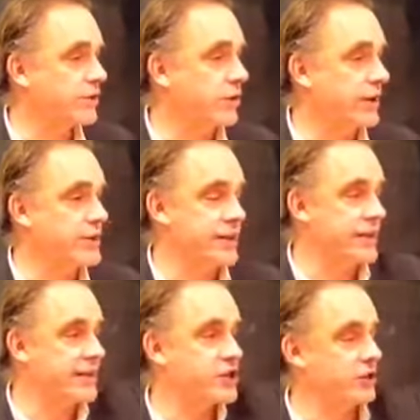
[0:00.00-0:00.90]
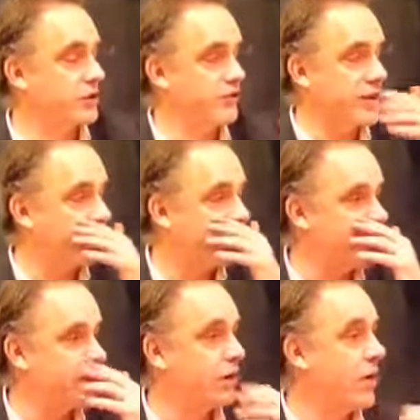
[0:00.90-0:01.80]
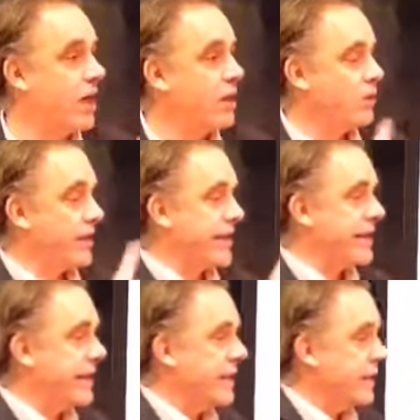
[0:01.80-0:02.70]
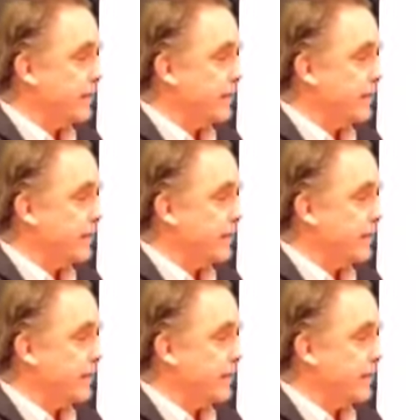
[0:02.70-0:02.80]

story is the initial defeat of the hero when he